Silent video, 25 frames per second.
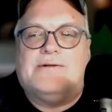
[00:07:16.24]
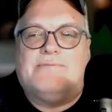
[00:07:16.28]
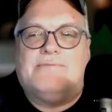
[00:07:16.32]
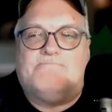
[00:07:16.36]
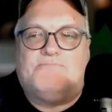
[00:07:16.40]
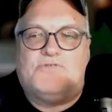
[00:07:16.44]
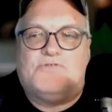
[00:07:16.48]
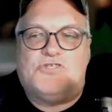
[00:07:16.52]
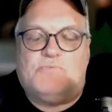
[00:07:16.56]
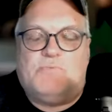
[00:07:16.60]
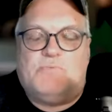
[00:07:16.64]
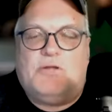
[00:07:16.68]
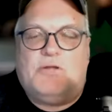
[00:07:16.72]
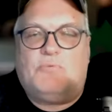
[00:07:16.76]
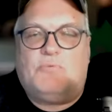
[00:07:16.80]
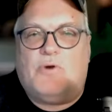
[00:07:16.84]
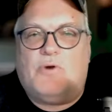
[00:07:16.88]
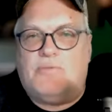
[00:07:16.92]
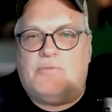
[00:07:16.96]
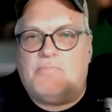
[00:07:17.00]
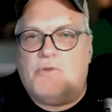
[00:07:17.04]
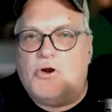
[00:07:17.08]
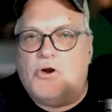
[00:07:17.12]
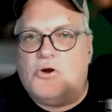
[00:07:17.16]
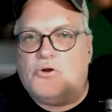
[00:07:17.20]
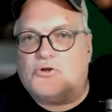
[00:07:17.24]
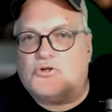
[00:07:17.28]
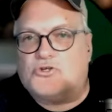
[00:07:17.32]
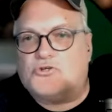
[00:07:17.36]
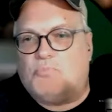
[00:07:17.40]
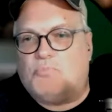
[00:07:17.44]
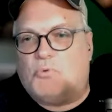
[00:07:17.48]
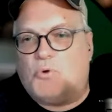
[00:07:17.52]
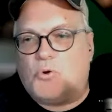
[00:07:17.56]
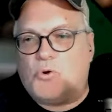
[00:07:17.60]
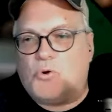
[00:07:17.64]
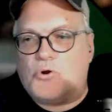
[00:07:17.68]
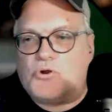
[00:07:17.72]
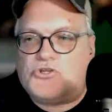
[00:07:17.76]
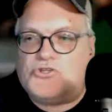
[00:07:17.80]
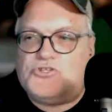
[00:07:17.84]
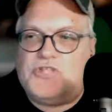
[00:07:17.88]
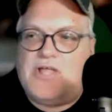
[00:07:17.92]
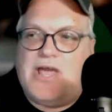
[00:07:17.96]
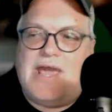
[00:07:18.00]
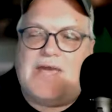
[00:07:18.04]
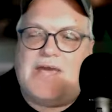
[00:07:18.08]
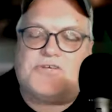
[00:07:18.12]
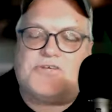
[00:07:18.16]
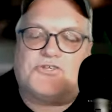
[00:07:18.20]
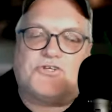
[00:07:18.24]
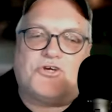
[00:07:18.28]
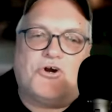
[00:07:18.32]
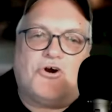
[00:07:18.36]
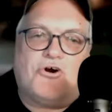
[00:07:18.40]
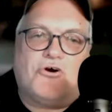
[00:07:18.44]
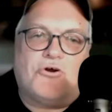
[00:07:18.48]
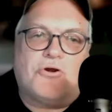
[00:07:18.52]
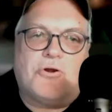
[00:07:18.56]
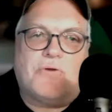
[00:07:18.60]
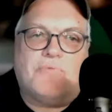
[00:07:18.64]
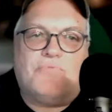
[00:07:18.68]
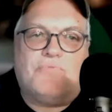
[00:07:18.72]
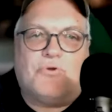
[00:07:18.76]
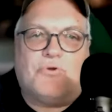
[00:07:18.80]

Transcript: Speedway Motorsports, NASCAR,